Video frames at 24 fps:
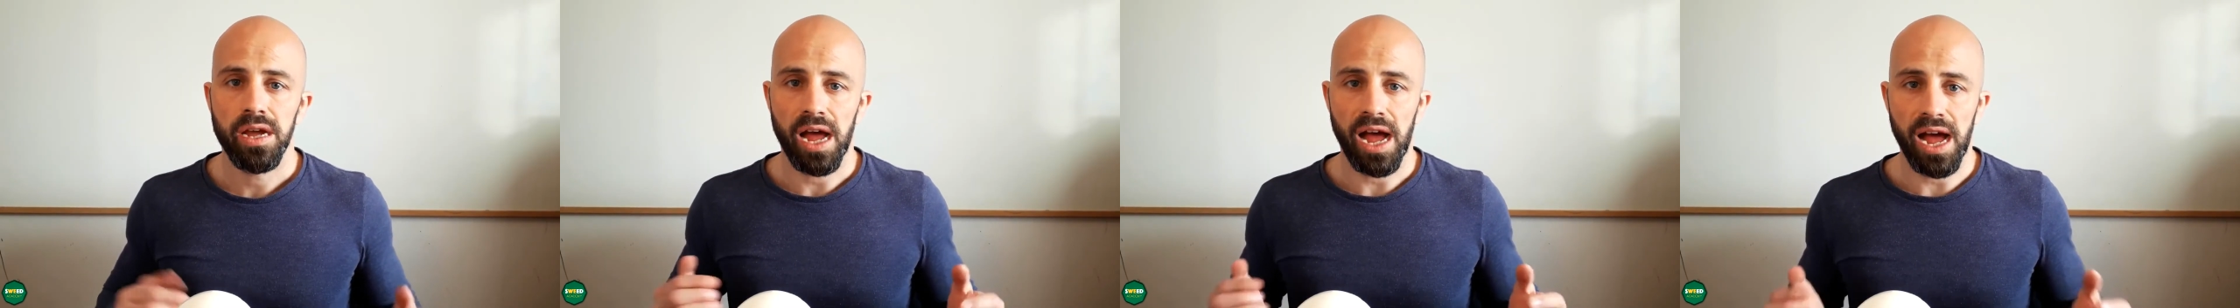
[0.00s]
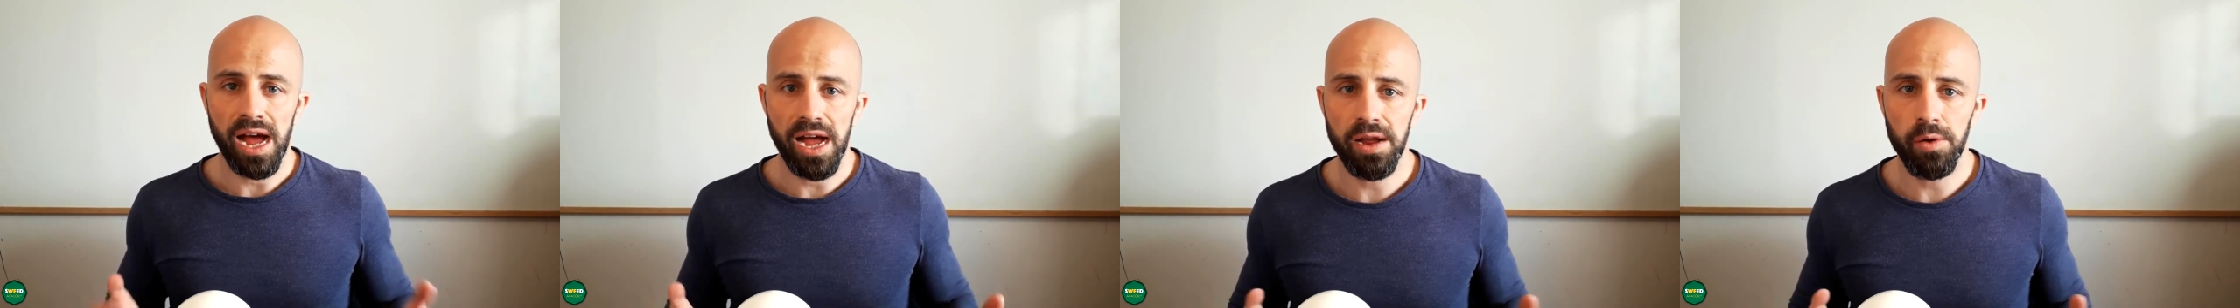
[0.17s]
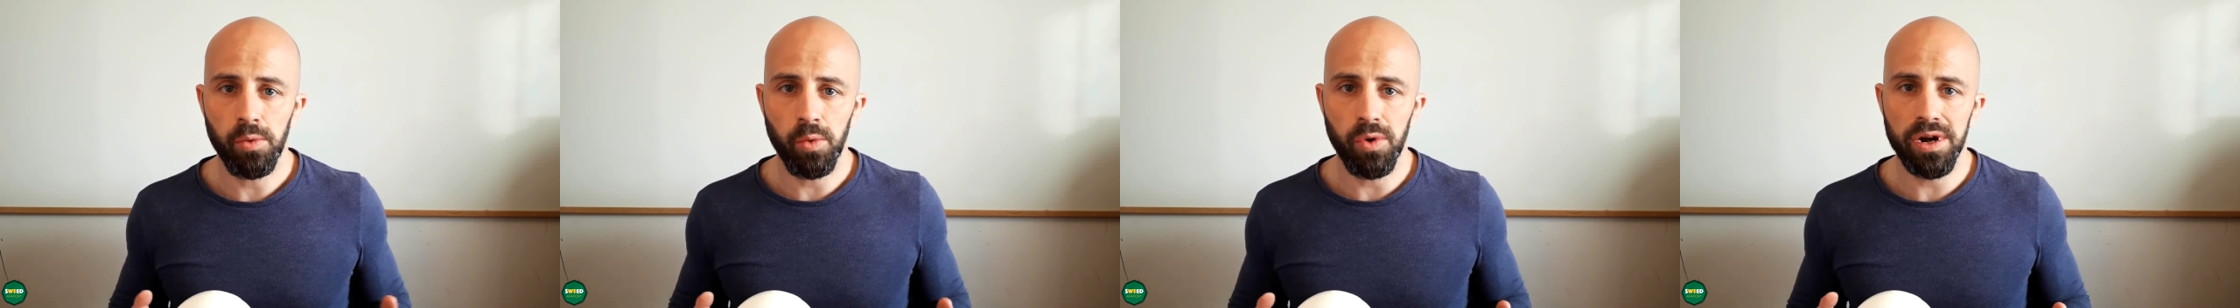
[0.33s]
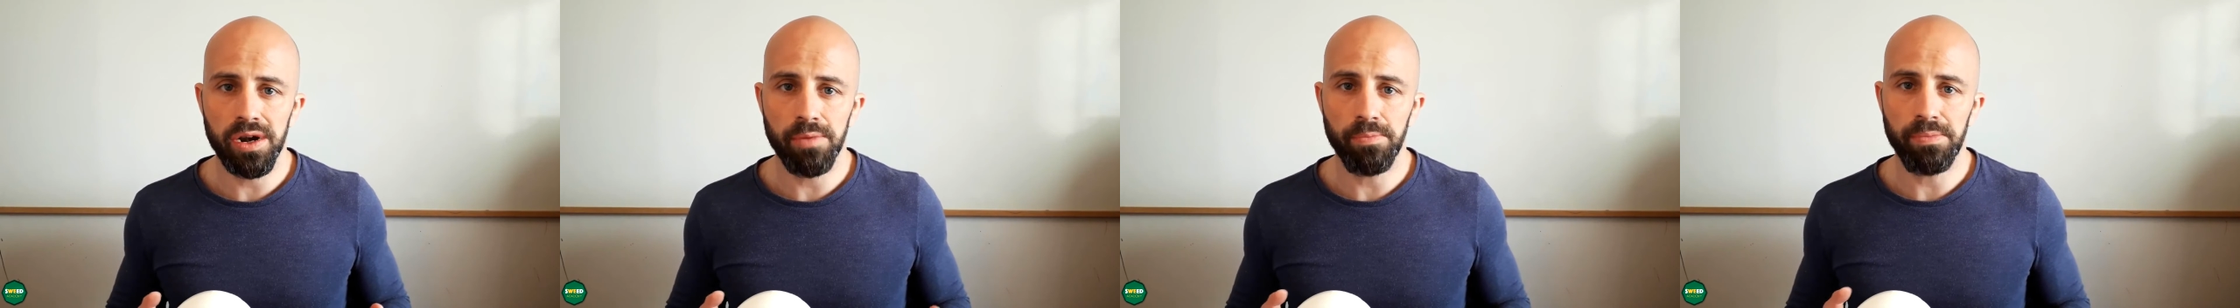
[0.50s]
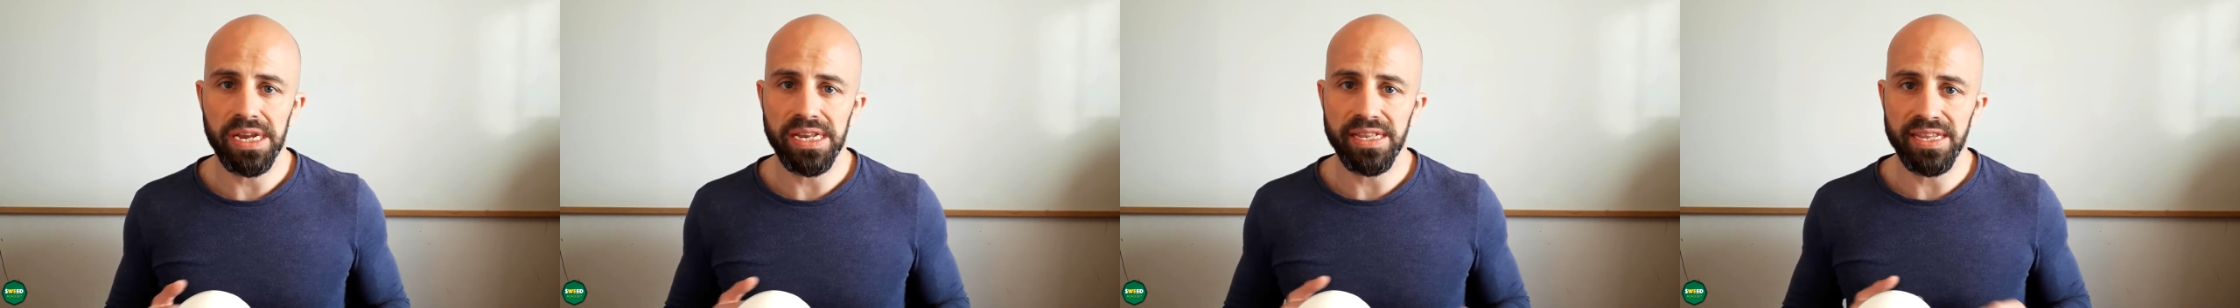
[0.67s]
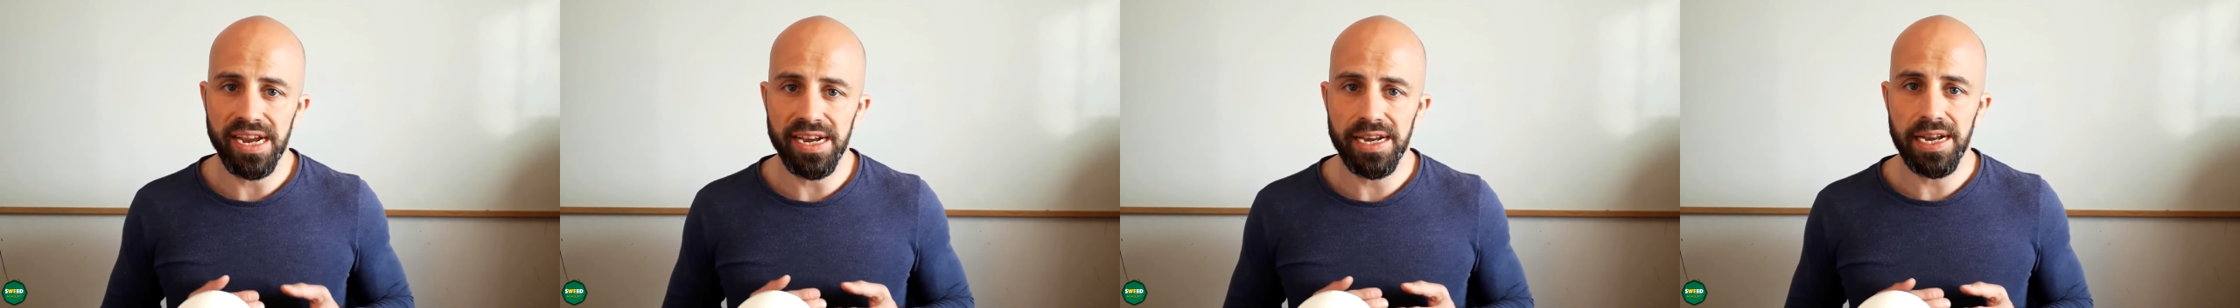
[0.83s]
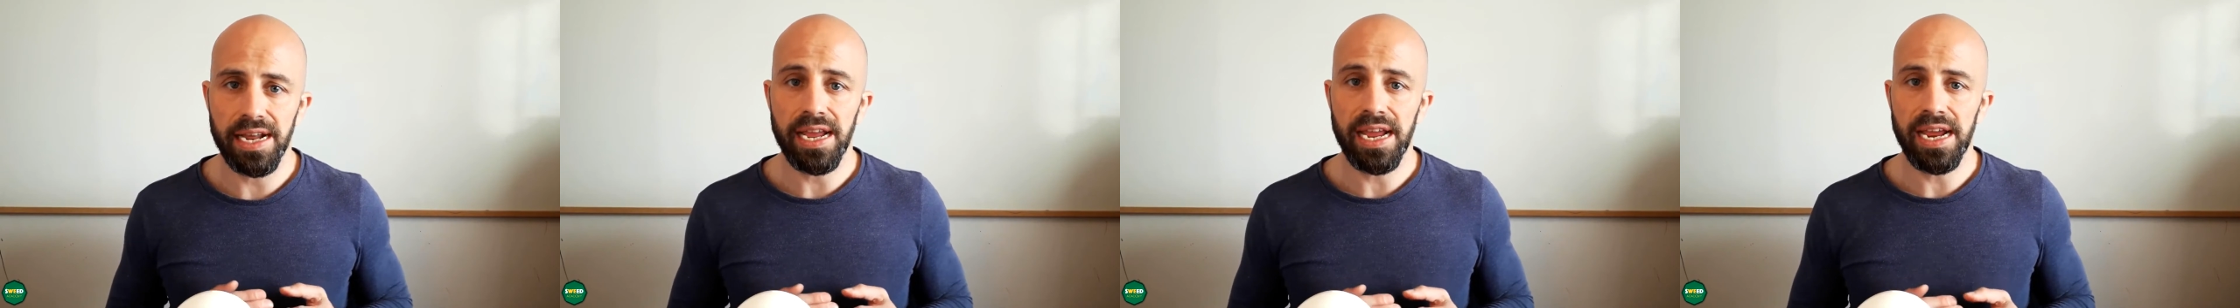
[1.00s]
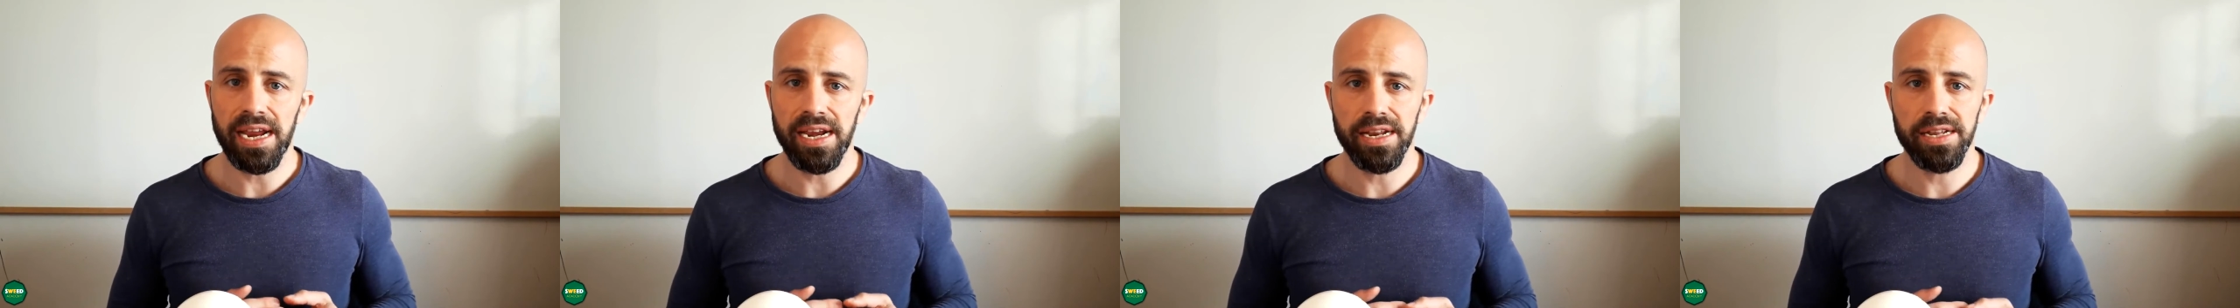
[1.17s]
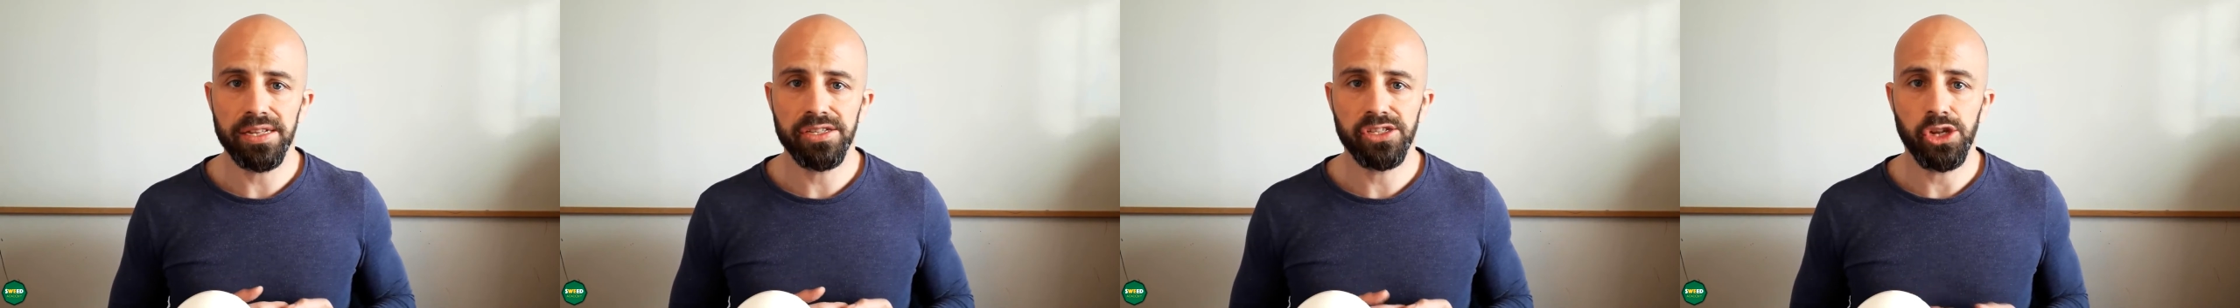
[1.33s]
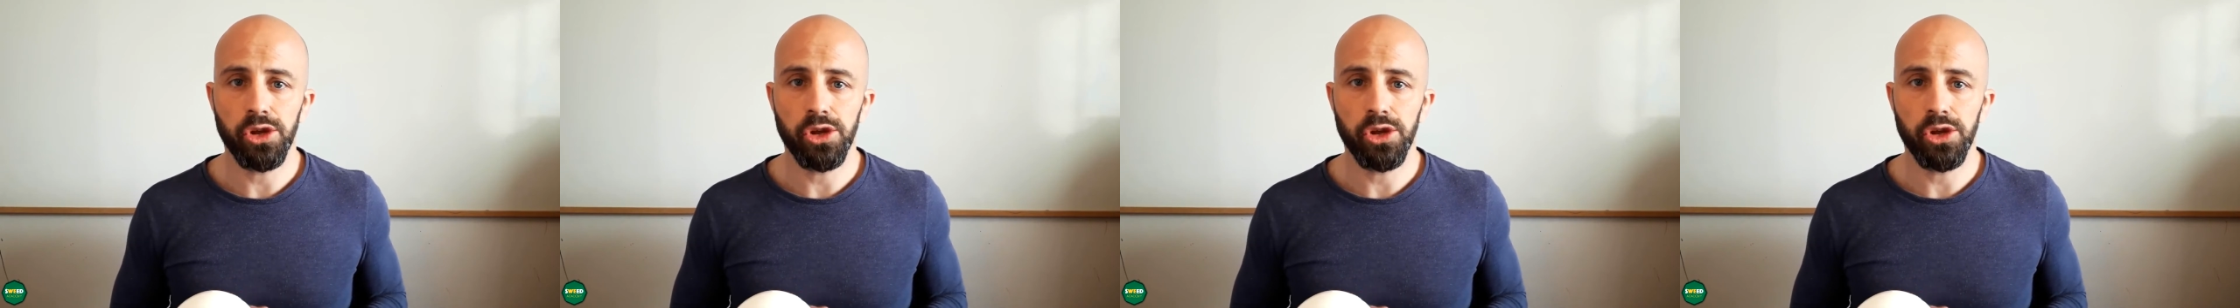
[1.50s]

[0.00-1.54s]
I want to be dedicated